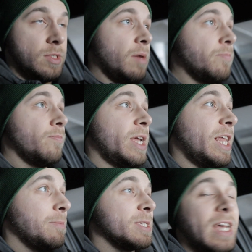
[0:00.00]
What's up? My
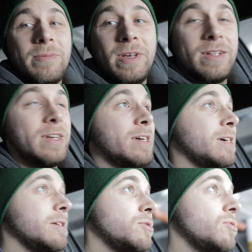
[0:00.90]
name is Camille.
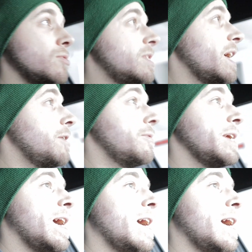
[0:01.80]
Today we